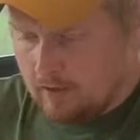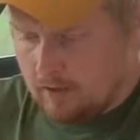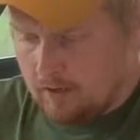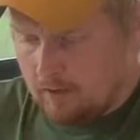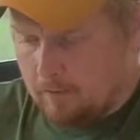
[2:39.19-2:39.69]

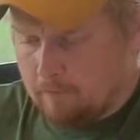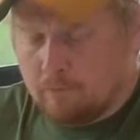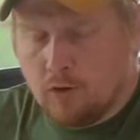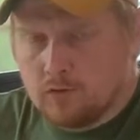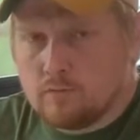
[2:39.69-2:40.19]

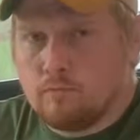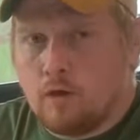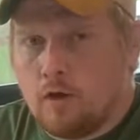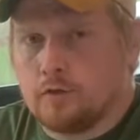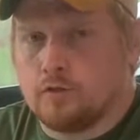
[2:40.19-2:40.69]
Most
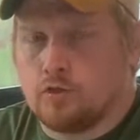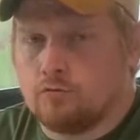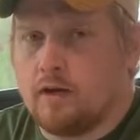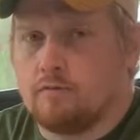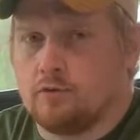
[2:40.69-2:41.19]
modern
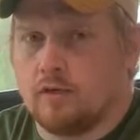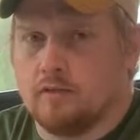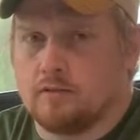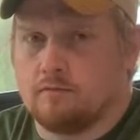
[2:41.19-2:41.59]
travel trailers